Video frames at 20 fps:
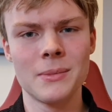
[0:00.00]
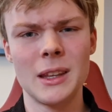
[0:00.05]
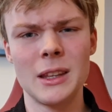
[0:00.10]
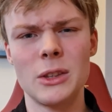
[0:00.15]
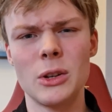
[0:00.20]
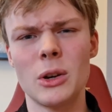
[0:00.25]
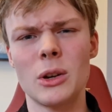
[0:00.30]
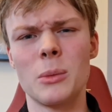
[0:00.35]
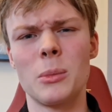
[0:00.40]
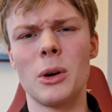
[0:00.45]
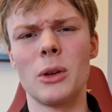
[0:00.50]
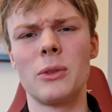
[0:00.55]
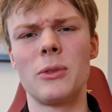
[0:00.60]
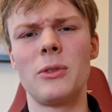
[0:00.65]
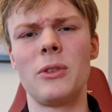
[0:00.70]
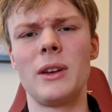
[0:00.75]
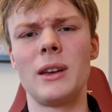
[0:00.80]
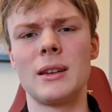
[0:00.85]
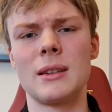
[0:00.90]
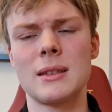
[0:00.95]
They talk about
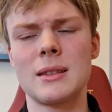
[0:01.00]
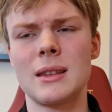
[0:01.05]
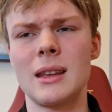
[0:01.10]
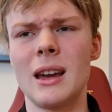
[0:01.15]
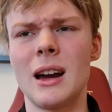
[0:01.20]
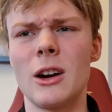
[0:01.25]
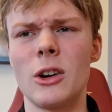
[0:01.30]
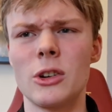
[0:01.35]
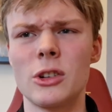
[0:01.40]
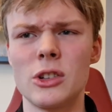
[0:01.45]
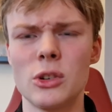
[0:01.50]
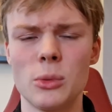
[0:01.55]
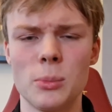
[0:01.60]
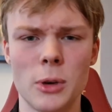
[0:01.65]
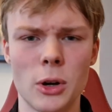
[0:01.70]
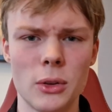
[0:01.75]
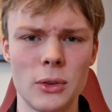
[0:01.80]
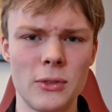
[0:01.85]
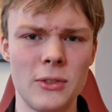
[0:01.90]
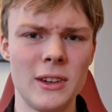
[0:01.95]
things, they argue
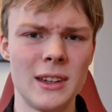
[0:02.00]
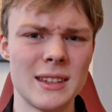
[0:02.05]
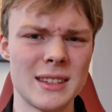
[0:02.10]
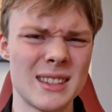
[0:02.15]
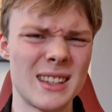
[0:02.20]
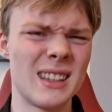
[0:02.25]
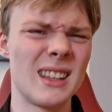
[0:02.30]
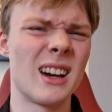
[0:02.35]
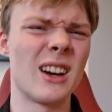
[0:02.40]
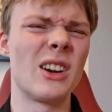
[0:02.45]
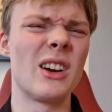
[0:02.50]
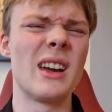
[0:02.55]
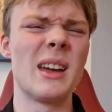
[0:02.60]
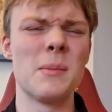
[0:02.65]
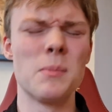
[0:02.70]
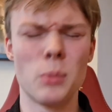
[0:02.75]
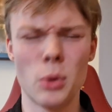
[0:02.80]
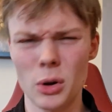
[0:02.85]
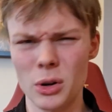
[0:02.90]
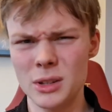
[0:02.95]
about things that are
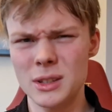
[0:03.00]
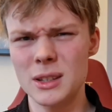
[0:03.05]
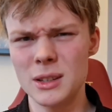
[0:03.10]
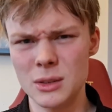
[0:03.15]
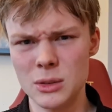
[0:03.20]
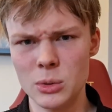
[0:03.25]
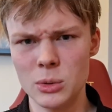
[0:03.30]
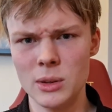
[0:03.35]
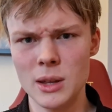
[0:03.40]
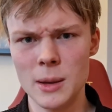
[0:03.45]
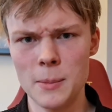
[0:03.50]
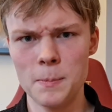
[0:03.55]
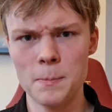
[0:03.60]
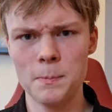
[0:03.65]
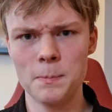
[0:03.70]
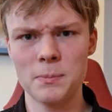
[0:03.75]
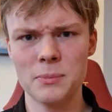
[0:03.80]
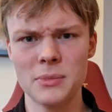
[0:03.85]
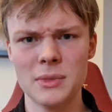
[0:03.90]
important to them,